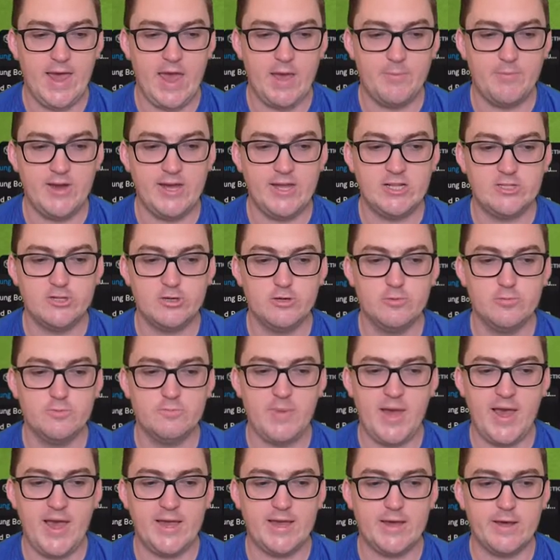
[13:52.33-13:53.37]
and we do
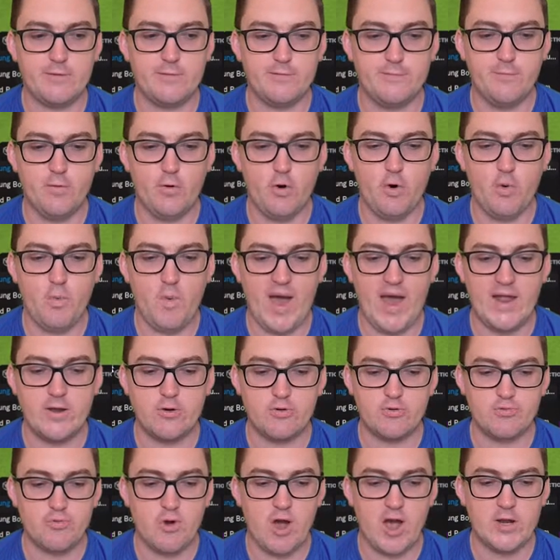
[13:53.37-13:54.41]
make it
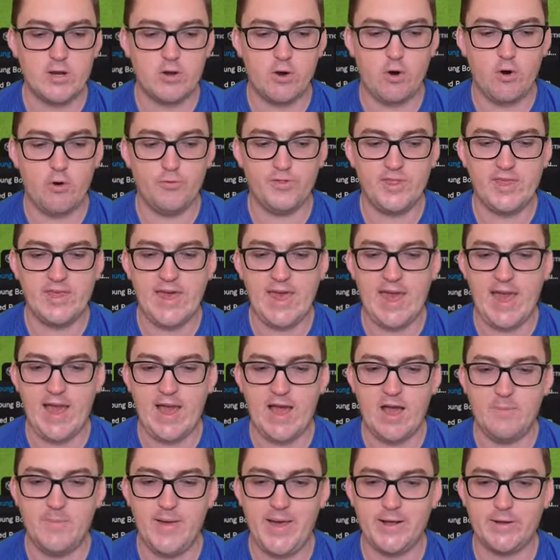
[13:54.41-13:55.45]
4-1 right on the
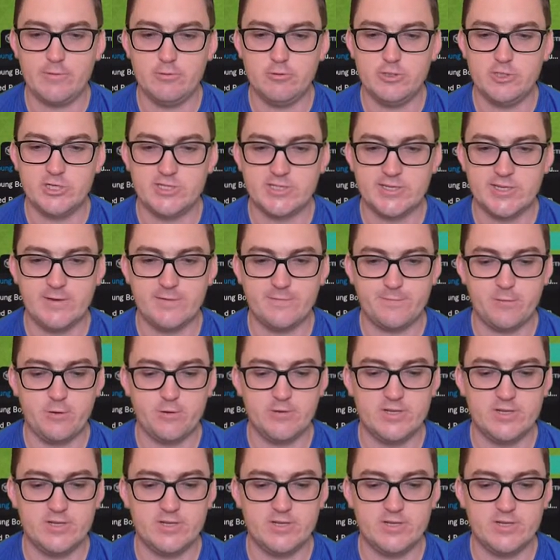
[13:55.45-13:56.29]
hour mark. We'll just get